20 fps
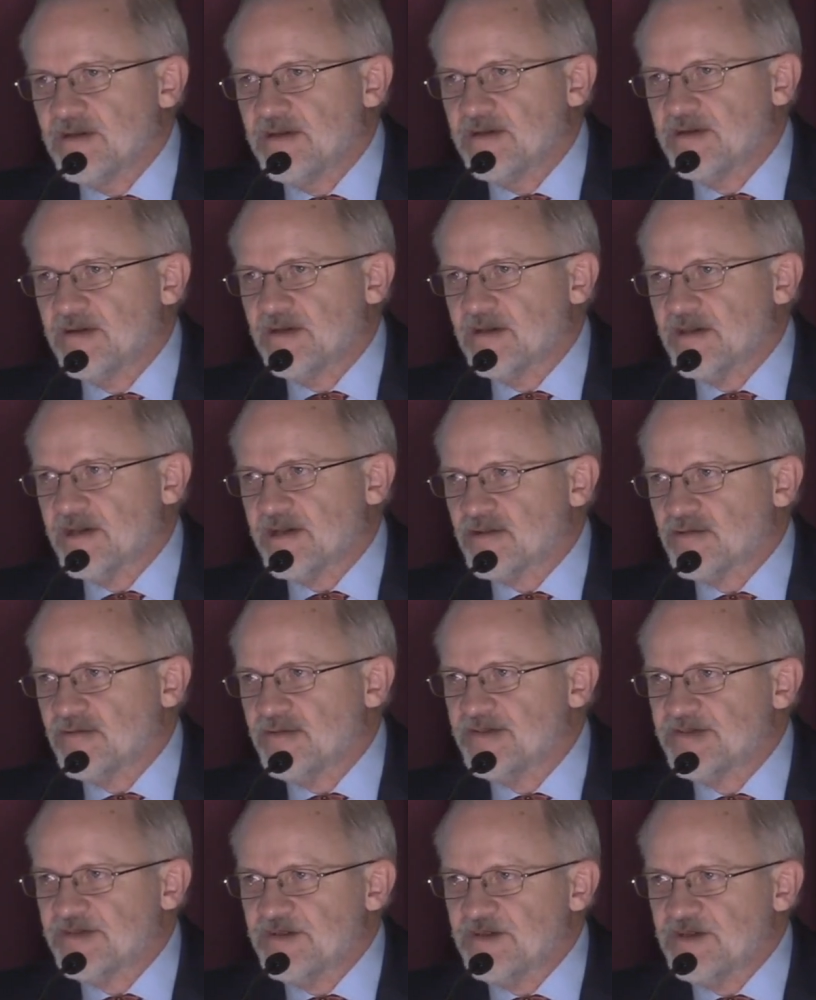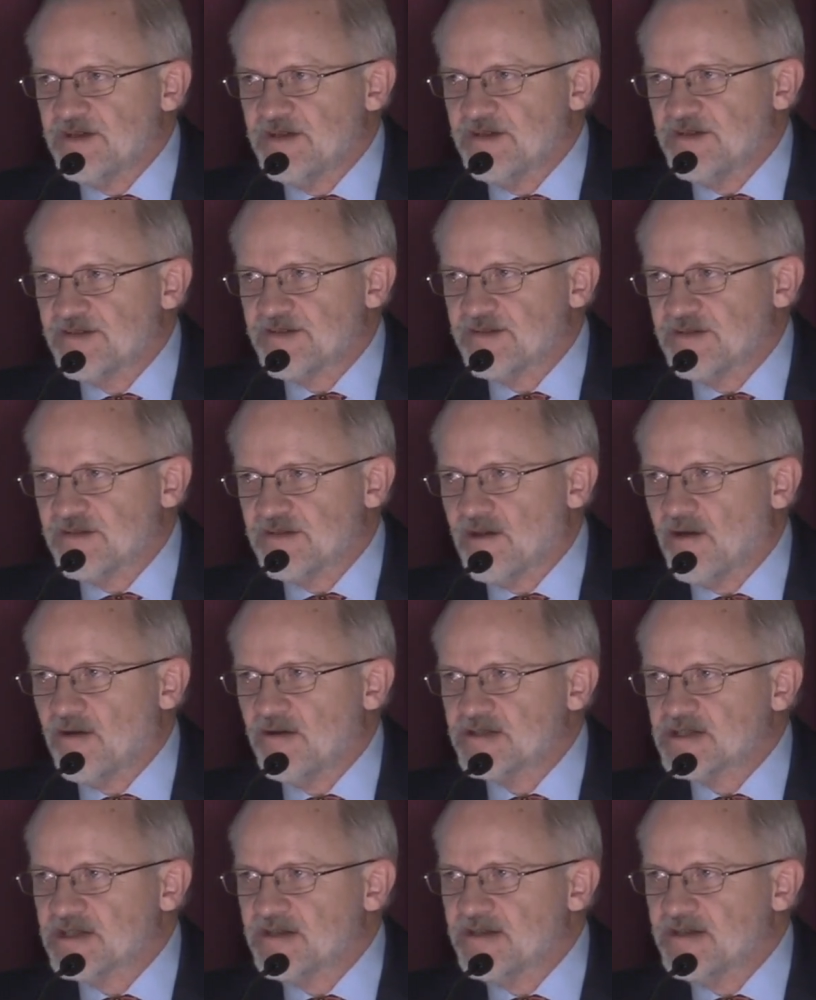You know, electricity is
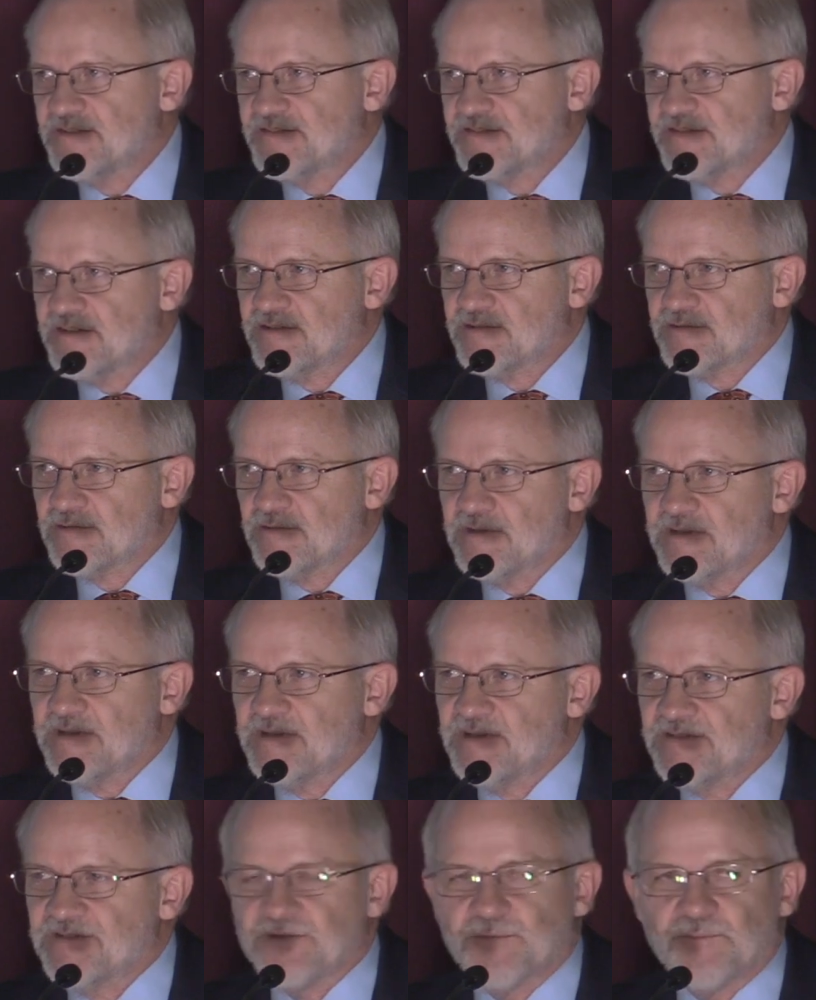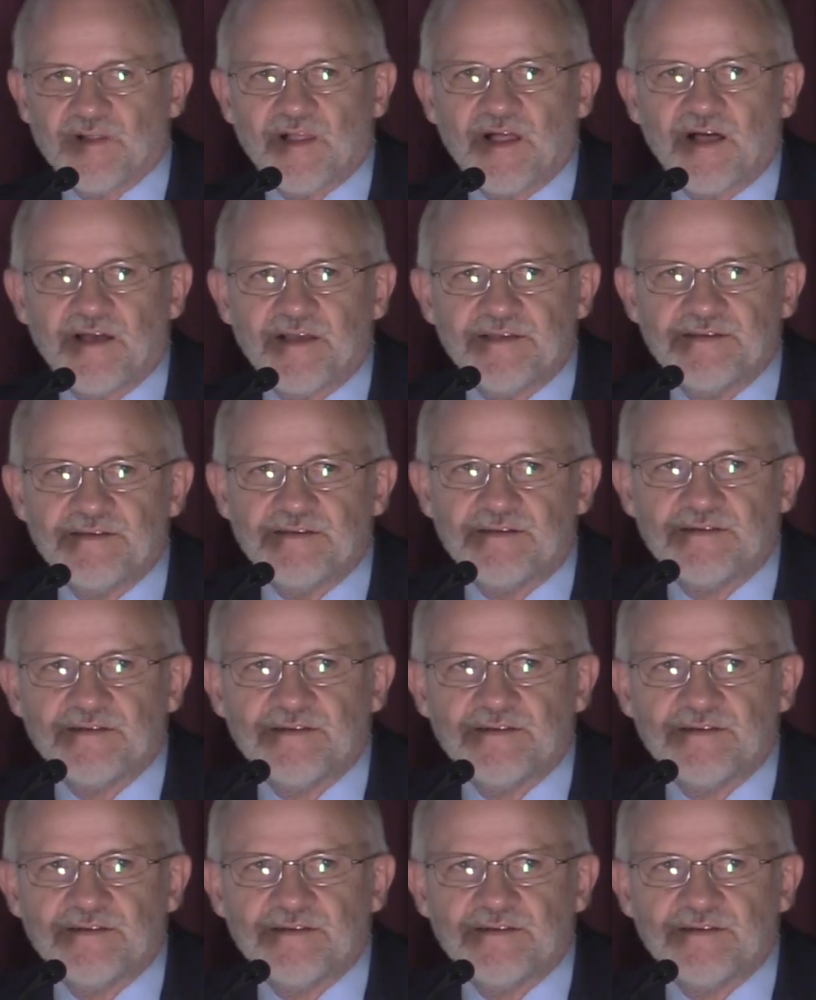largely centrally supplied.